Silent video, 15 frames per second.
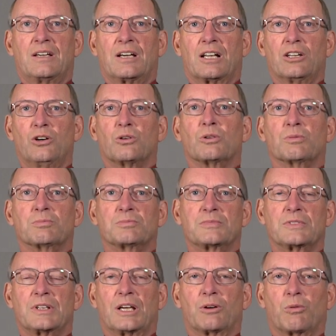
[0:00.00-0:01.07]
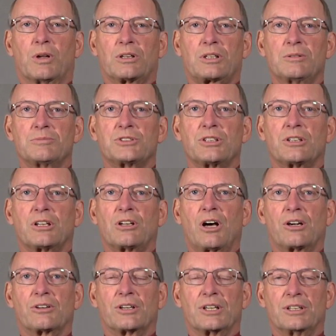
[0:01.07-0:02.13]
Hello, and welcome to the
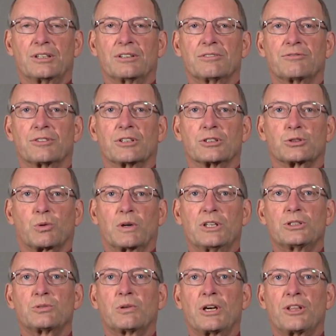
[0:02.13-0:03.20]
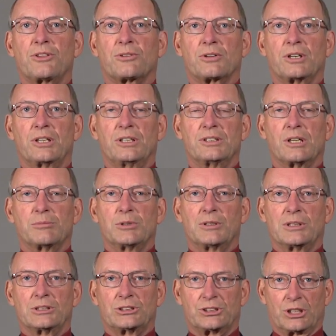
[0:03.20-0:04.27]
lottery for the 2023
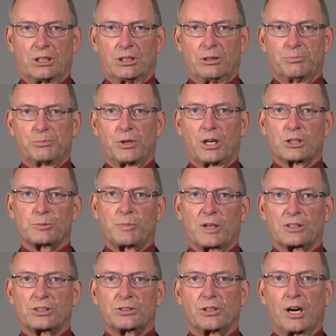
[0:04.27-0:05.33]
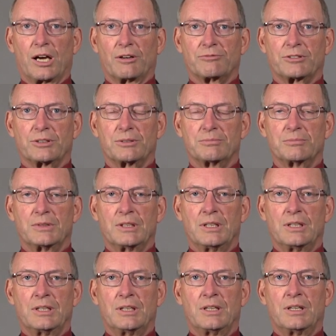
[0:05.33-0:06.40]
WHL Prospects Draft.
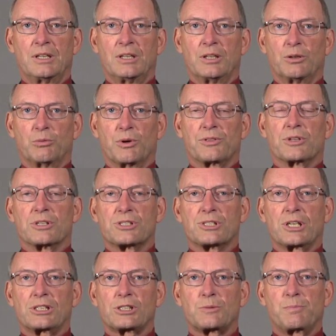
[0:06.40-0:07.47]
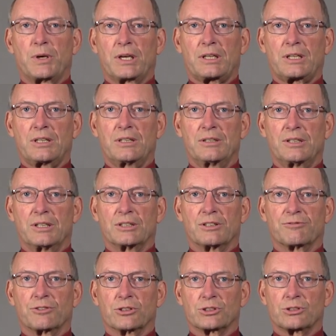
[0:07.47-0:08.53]
With the sixth pick in the
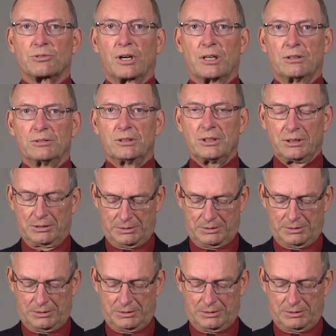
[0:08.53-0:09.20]
first round,